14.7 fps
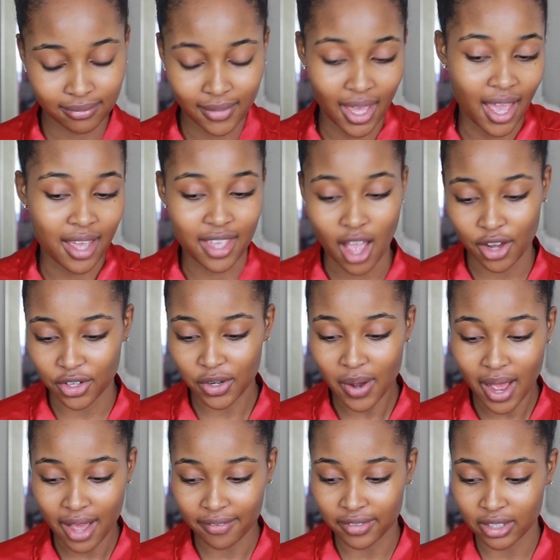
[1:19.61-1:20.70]
Yeah, y'all know
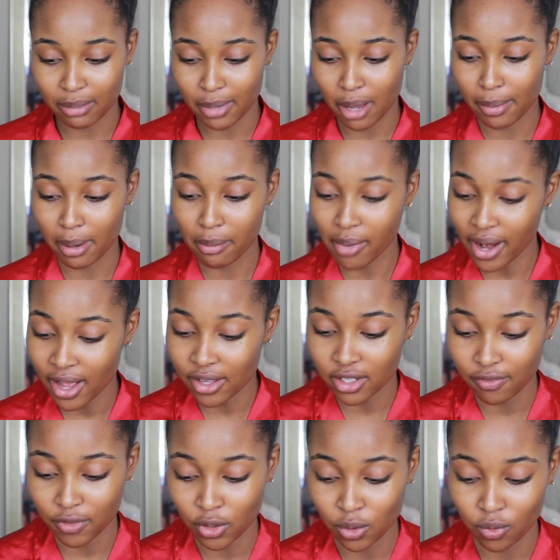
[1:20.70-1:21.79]
how I feel about my brows
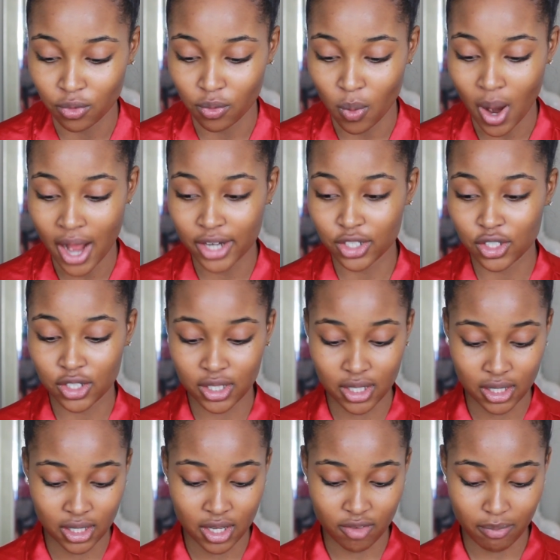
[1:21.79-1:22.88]
if you've watched
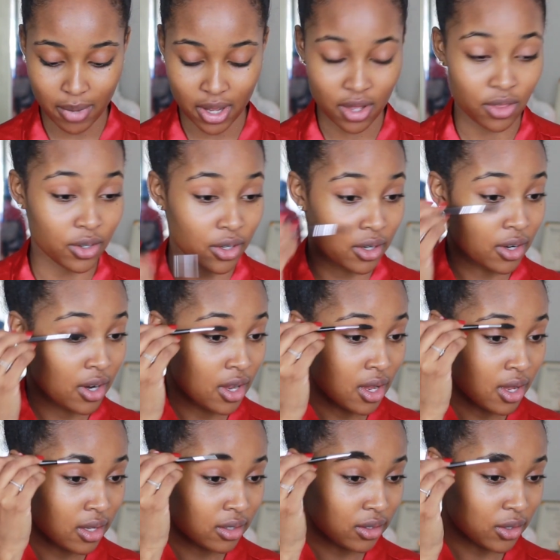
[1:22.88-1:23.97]
any of my other
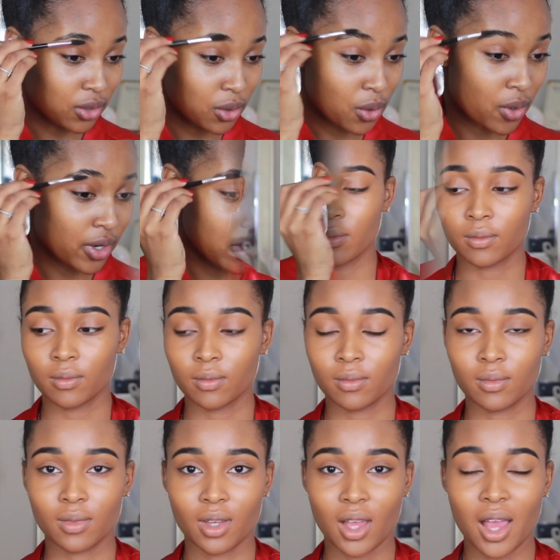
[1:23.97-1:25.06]
tutorials.
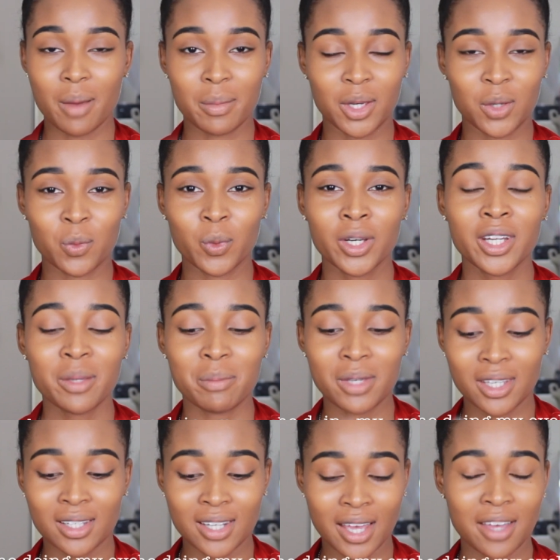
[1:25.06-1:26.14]
I mean, would it
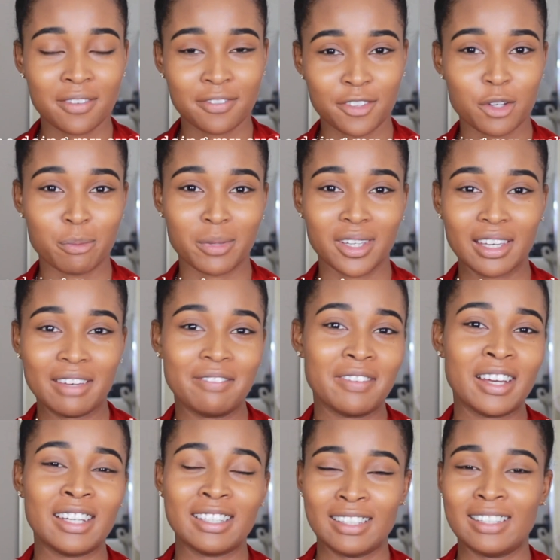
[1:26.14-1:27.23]
be a day of filming if
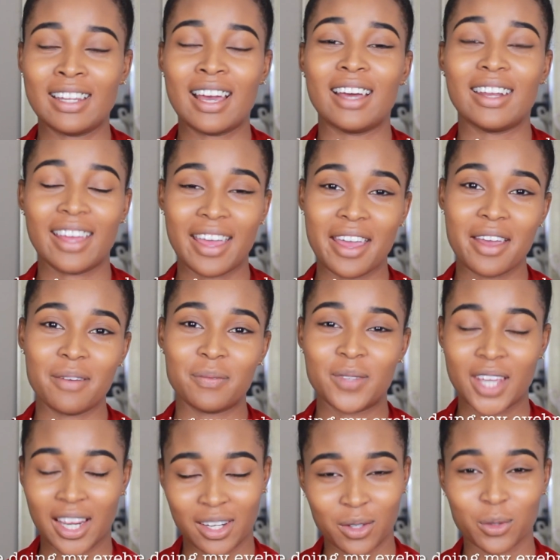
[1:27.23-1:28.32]
I did not have
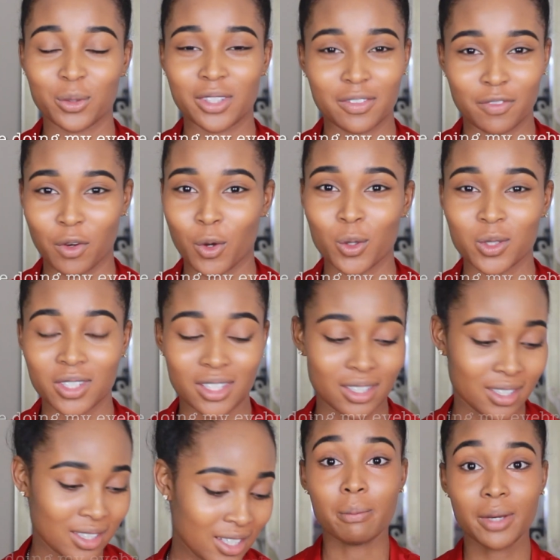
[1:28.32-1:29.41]
technical
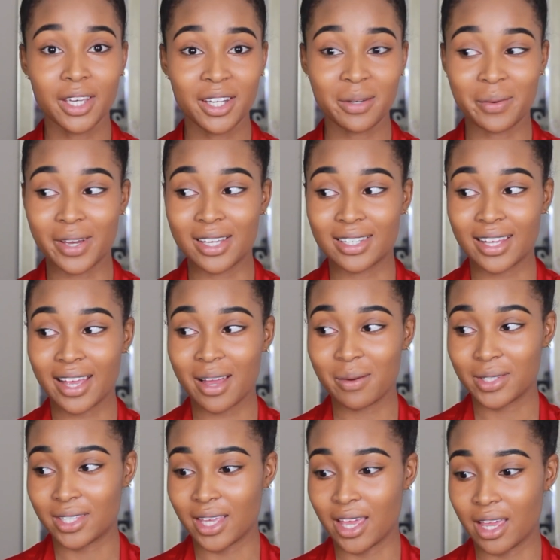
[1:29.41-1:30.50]
difficulties? But anyways, like I
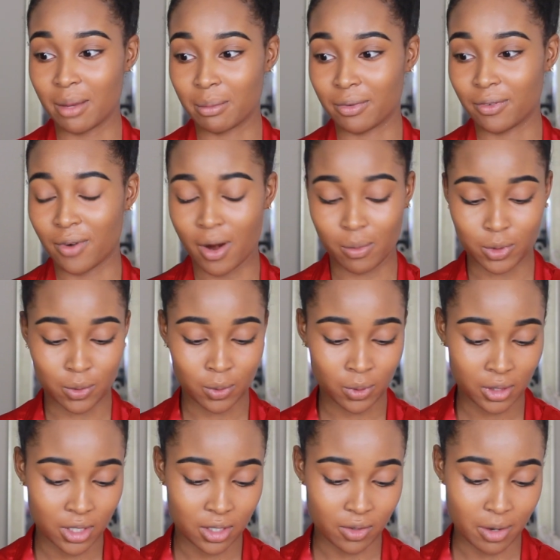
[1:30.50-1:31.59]
was saying before I was
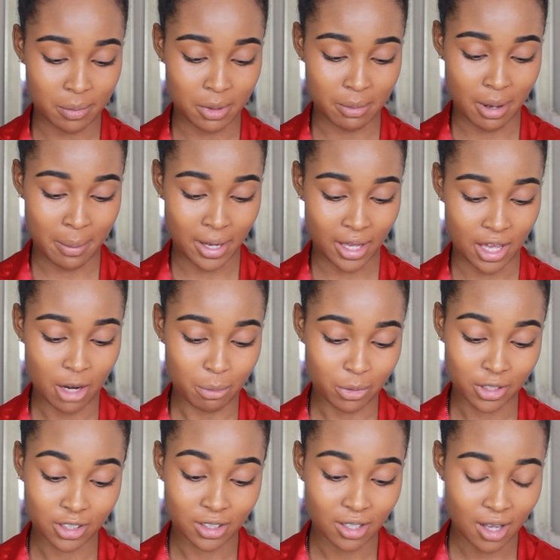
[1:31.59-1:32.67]
really interrupted by my
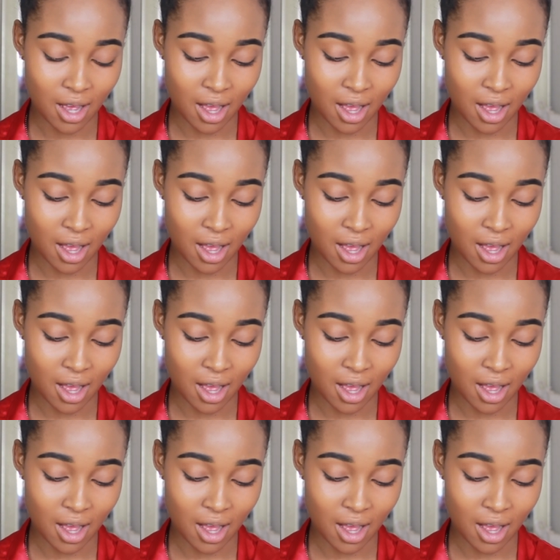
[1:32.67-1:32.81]
camera,